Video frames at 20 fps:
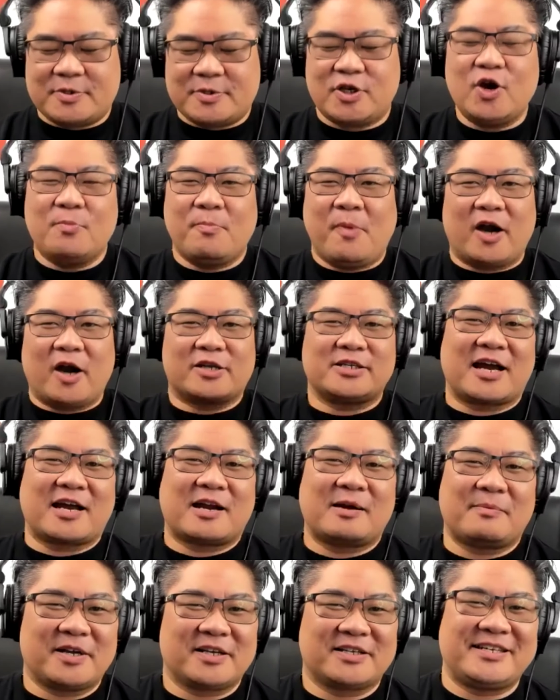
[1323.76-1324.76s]
two, Mark
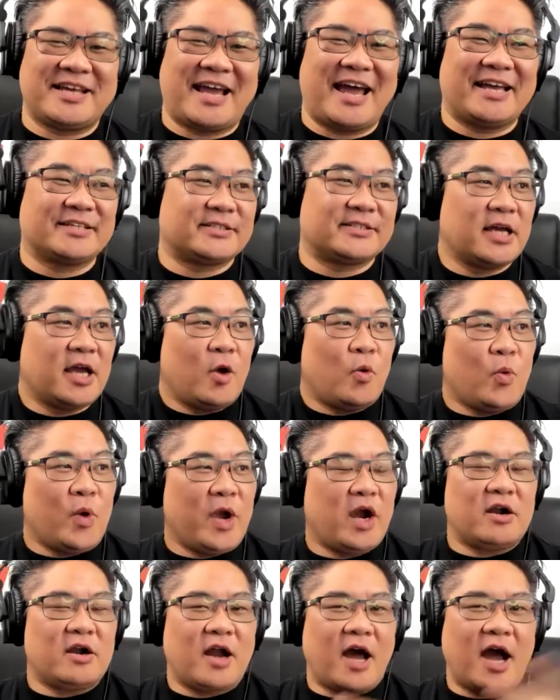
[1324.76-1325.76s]
Zuckerberg says,
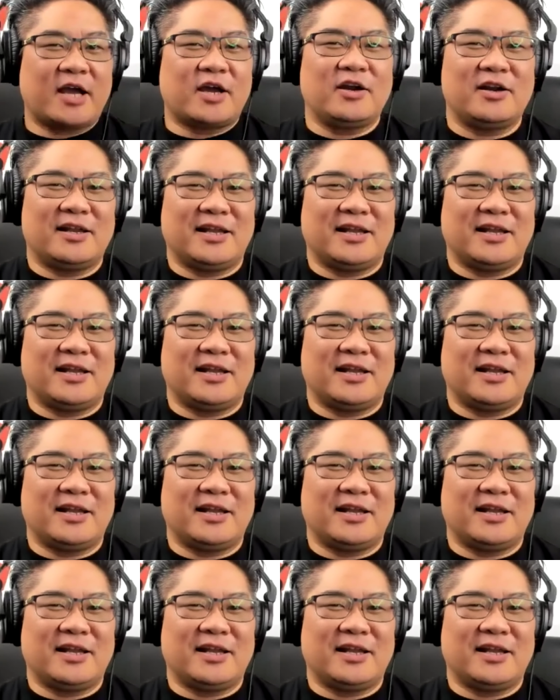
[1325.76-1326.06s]
we are not going to